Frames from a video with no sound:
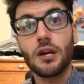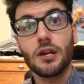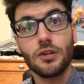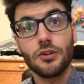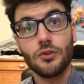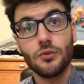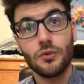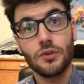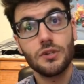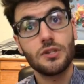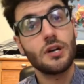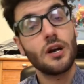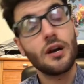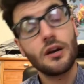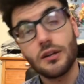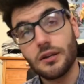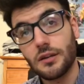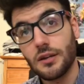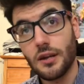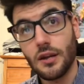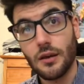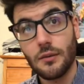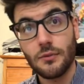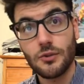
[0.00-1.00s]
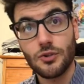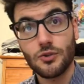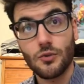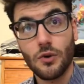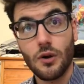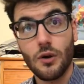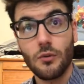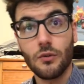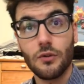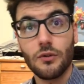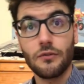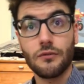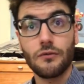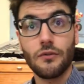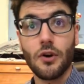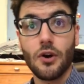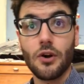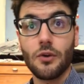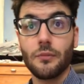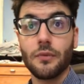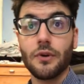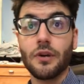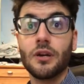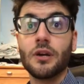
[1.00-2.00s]
do a ton of damage while we're
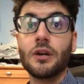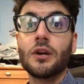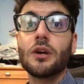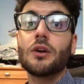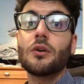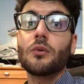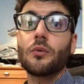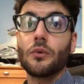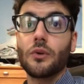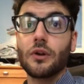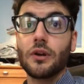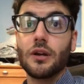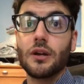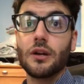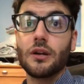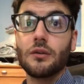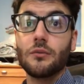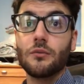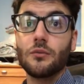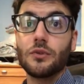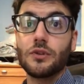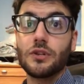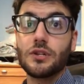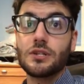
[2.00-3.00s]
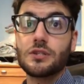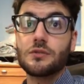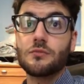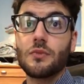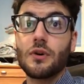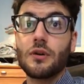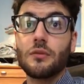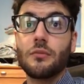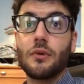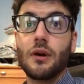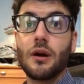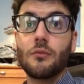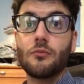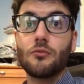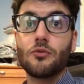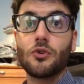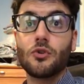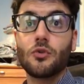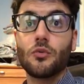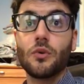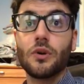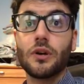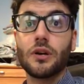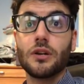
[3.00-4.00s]
farming. We're going to hit them with this Mud Bomb real
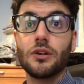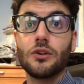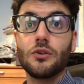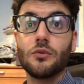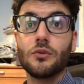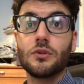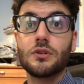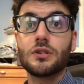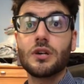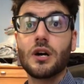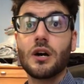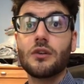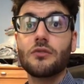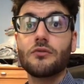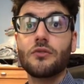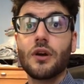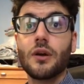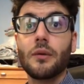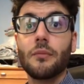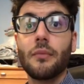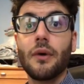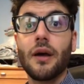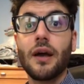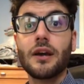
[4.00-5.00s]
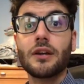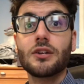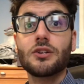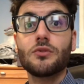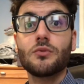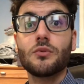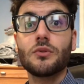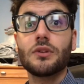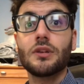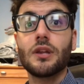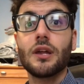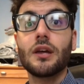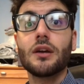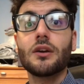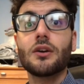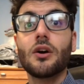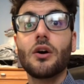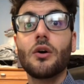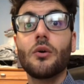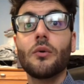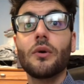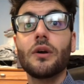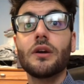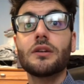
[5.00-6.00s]
quick and do a ton right back to it. They
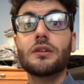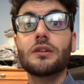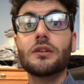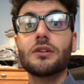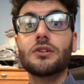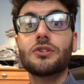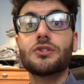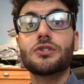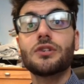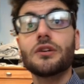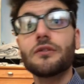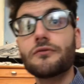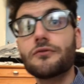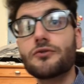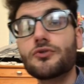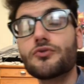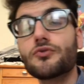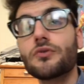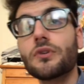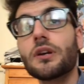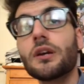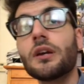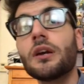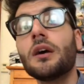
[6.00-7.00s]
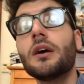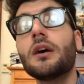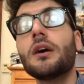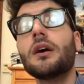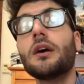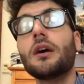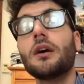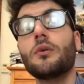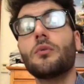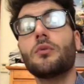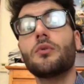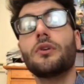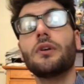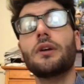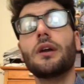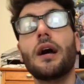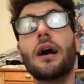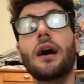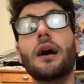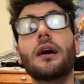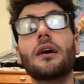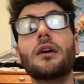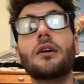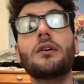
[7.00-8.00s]
go into the Shiftry, and we're
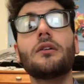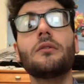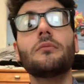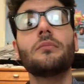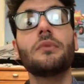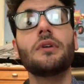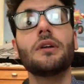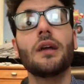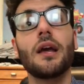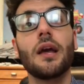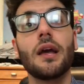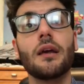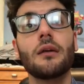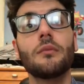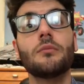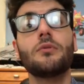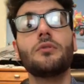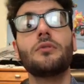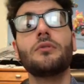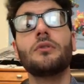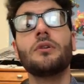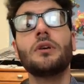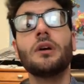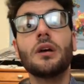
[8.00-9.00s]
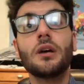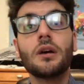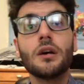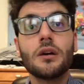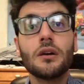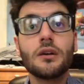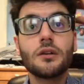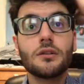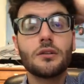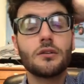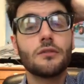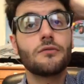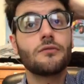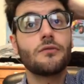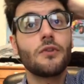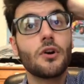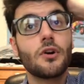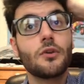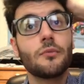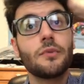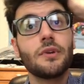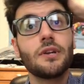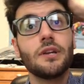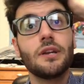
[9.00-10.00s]
not going to be able to
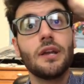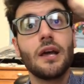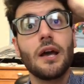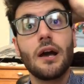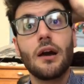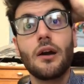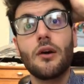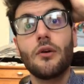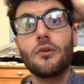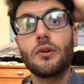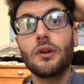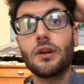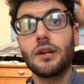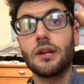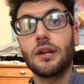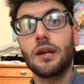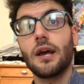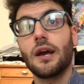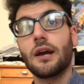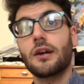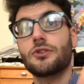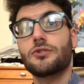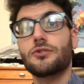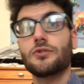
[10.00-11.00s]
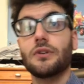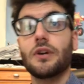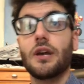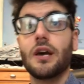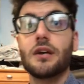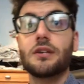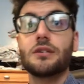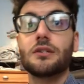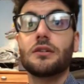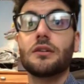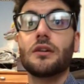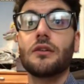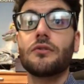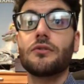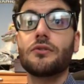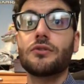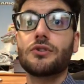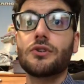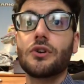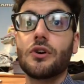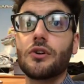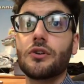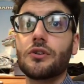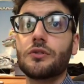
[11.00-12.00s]
farm it down, and he actually has another
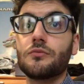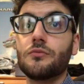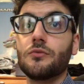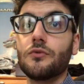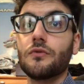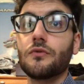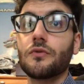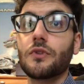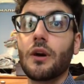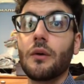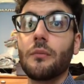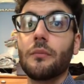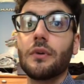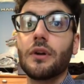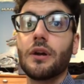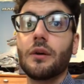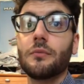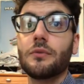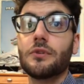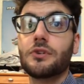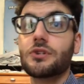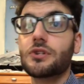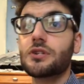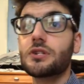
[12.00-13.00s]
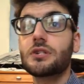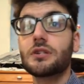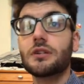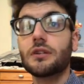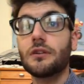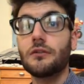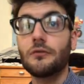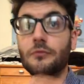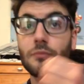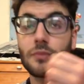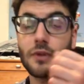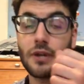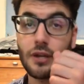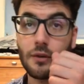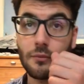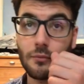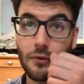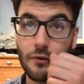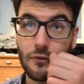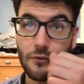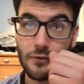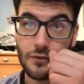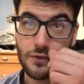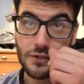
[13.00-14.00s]
charge move coming up. It's just Leaf Blade,
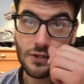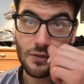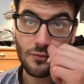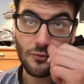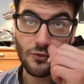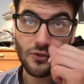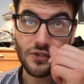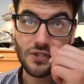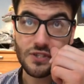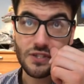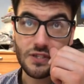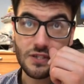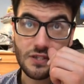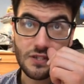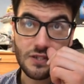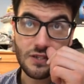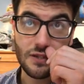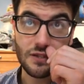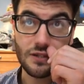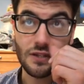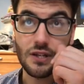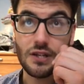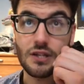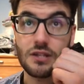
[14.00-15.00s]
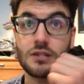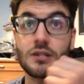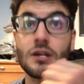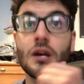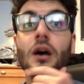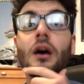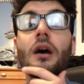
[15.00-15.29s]
but for some reason it still does